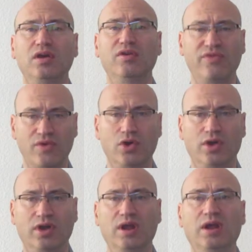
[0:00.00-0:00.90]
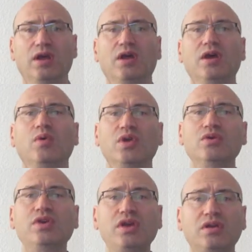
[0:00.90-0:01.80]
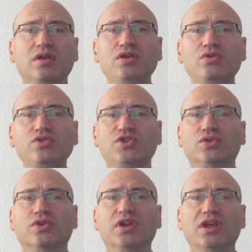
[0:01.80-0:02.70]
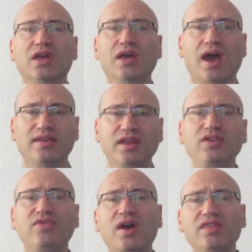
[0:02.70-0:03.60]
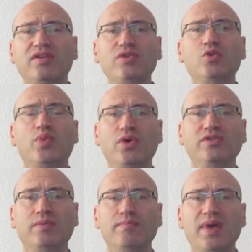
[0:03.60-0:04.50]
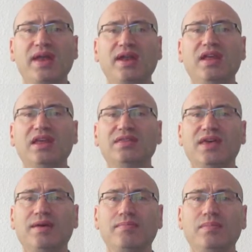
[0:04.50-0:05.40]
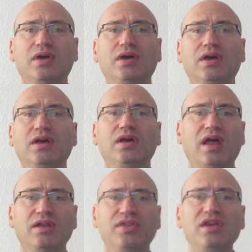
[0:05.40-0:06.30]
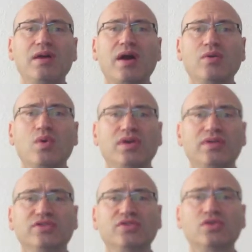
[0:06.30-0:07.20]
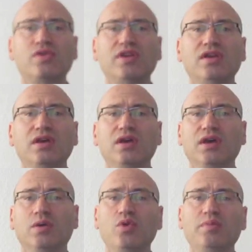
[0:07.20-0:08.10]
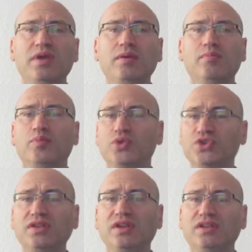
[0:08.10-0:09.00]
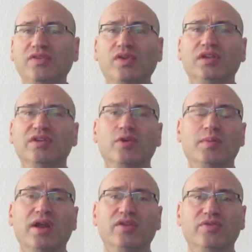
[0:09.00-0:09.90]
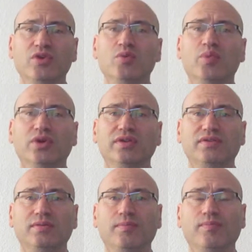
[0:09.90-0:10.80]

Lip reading: 4. When you hear a news story, identify the viewpoints embedded in them and think about whether the story would be presented differently from another viewpoint.